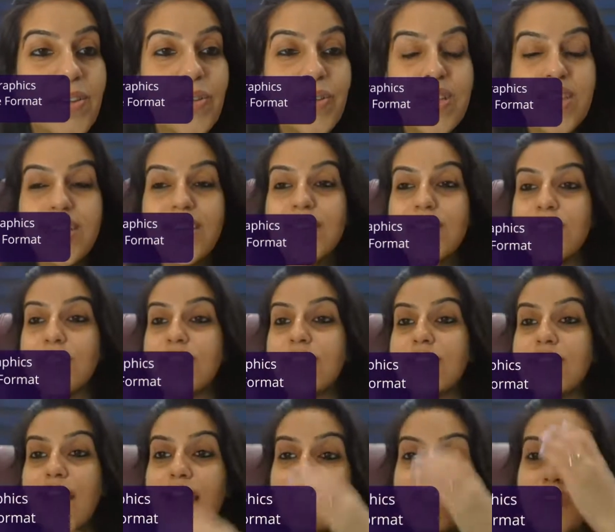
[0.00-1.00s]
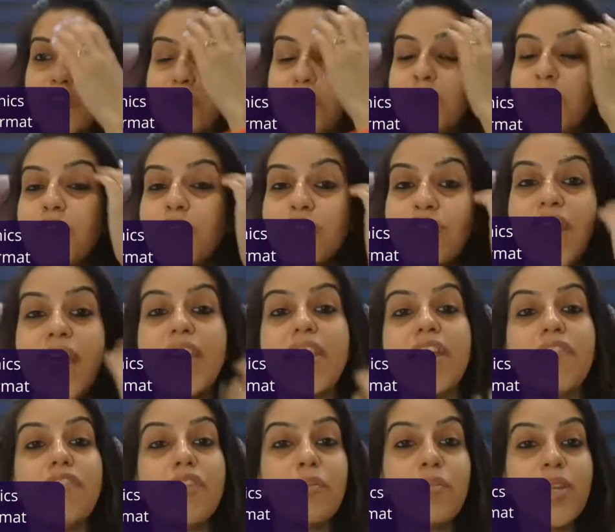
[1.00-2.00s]
Okay, so the graphic bit was right,
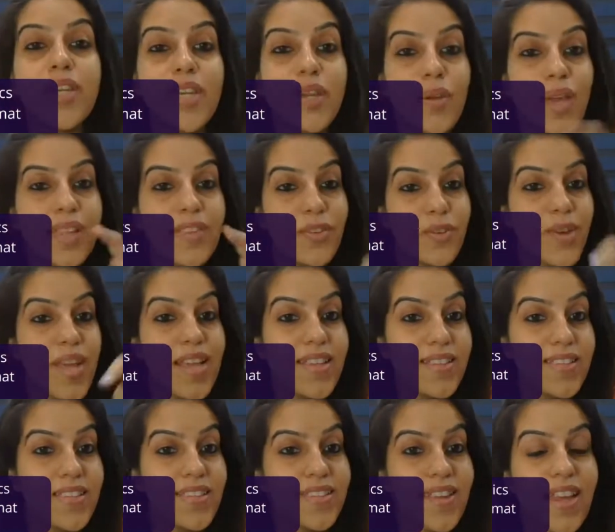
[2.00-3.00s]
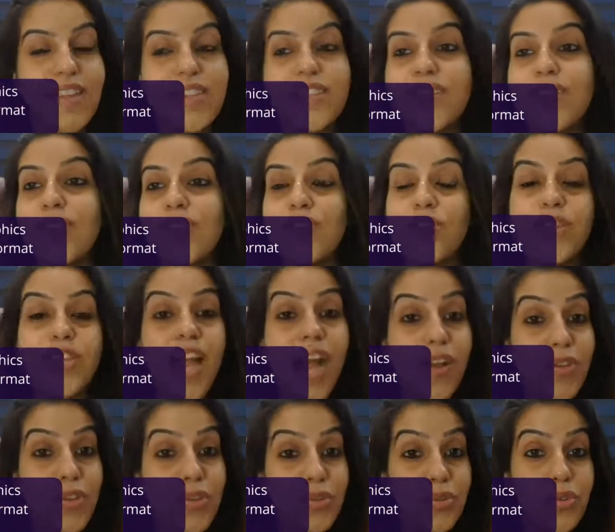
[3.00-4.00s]
everybody, and the rest is right here. So
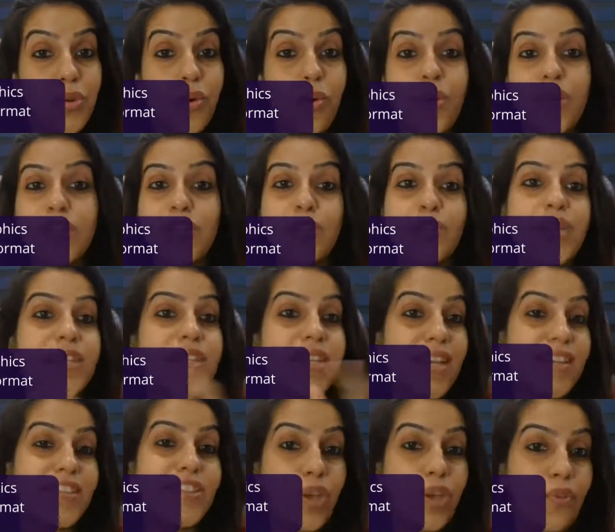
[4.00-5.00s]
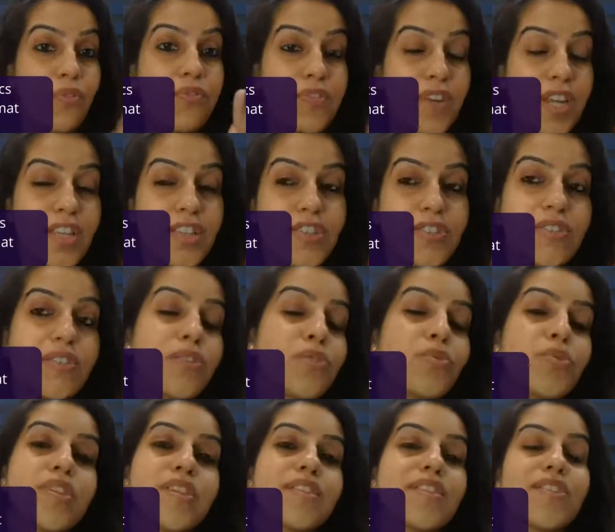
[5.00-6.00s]
now you know, and you can test your friends
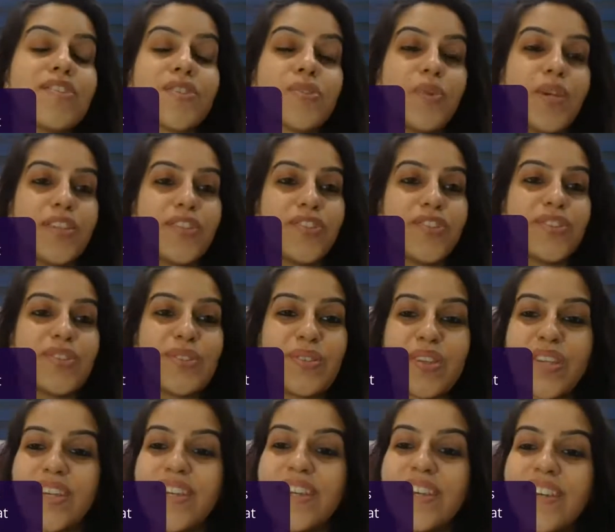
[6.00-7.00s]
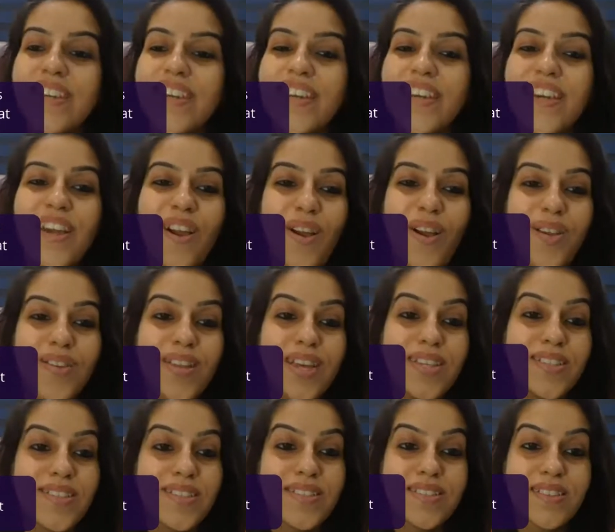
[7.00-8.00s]
using this question. Okay, all
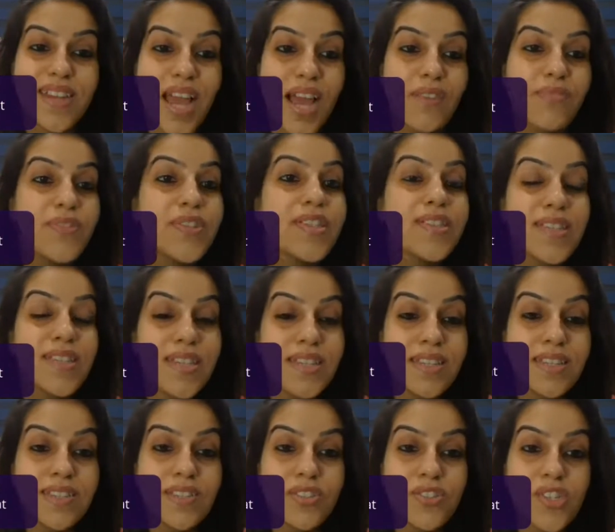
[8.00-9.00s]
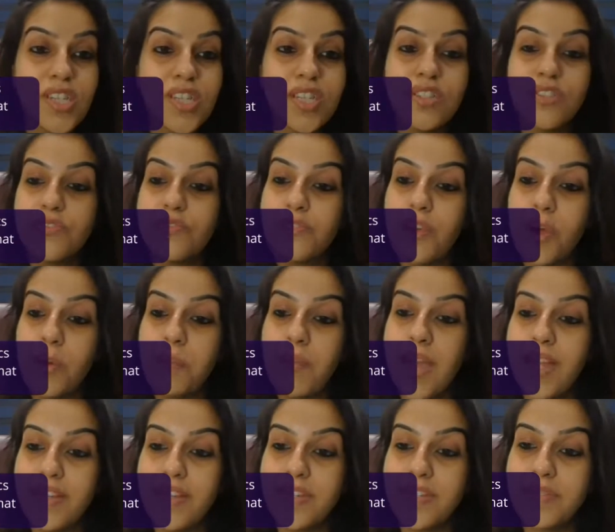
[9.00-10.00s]
right. So it's graphics interchange
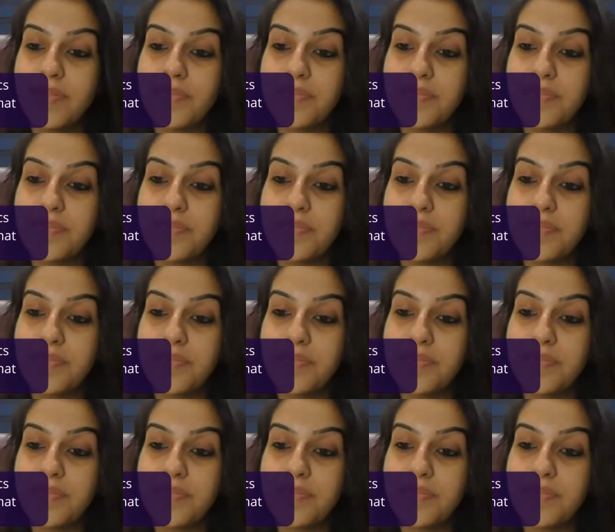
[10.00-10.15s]
format.